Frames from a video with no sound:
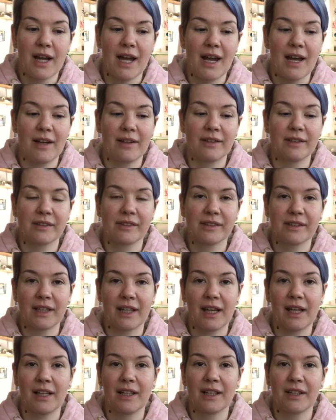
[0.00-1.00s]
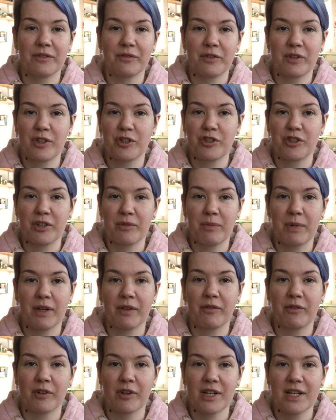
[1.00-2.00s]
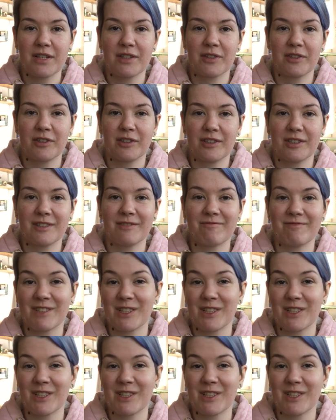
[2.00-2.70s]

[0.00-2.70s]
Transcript: had a sale and free shipping for Easter,